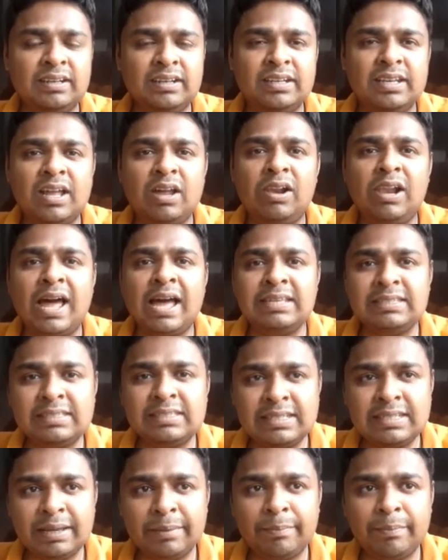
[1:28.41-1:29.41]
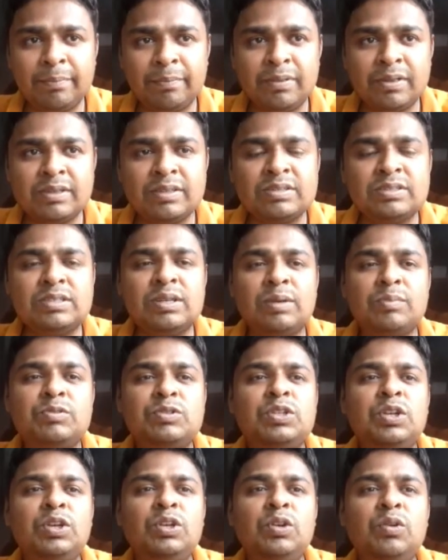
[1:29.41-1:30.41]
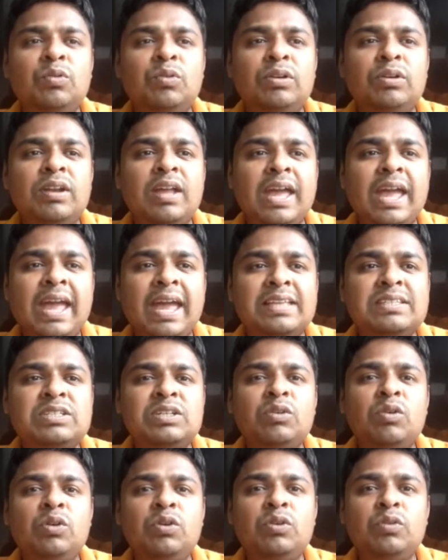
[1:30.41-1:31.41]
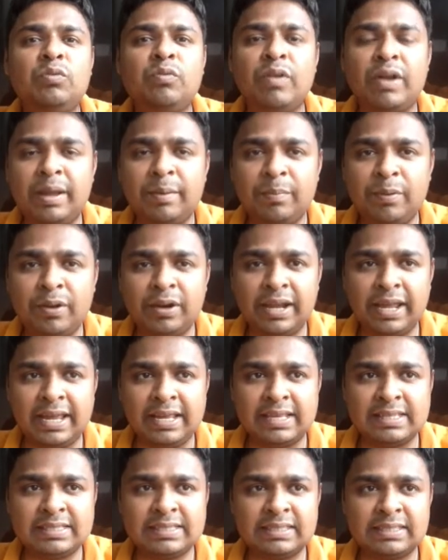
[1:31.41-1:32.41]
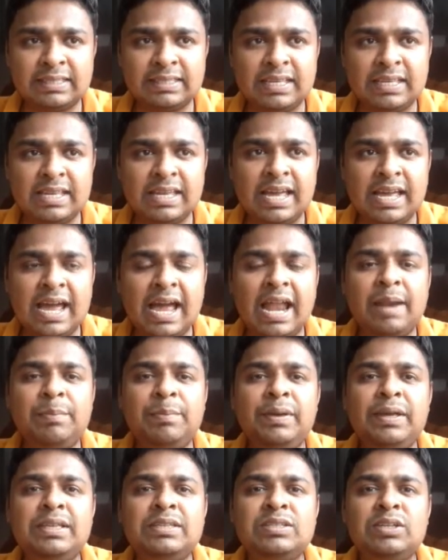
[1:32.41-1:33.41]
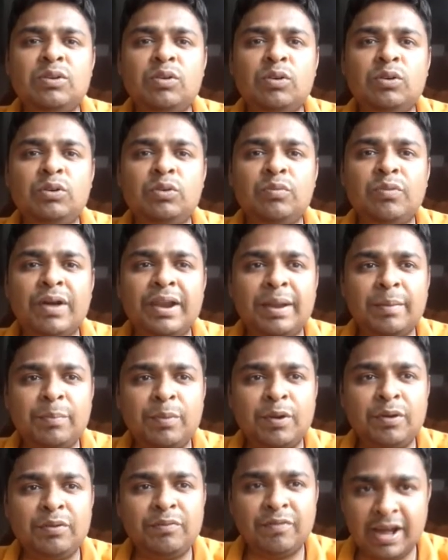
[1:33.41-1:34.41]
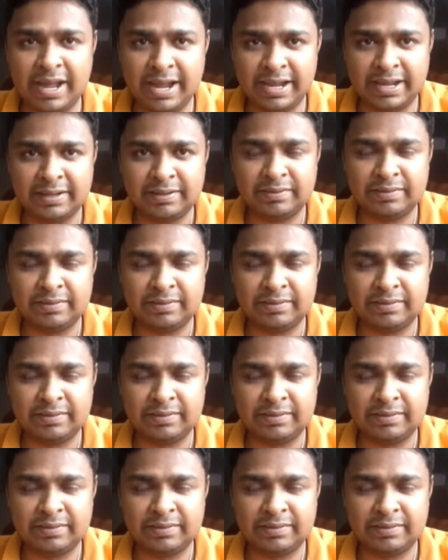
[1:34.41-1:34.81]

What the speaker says: Now last step, substitute a is equal to 1 upon x and b is equal to 1 upon y.